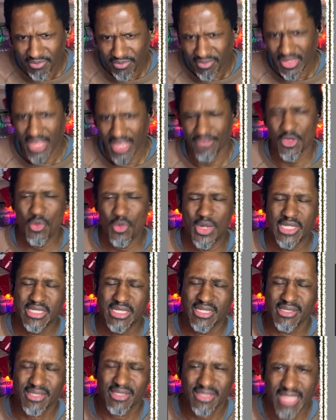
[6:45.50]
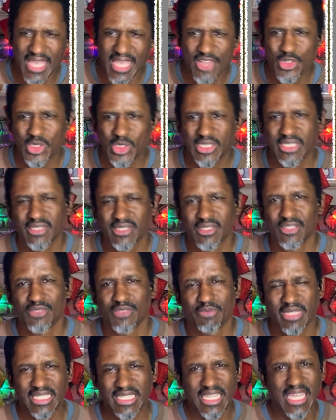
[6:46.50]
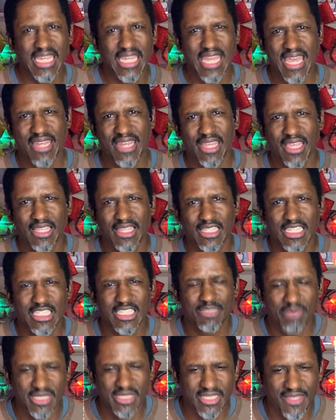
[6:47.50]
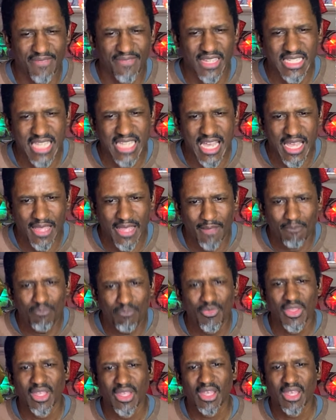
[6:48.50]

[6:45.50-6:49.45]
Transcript: If you want to schedule it to begin at a specific time,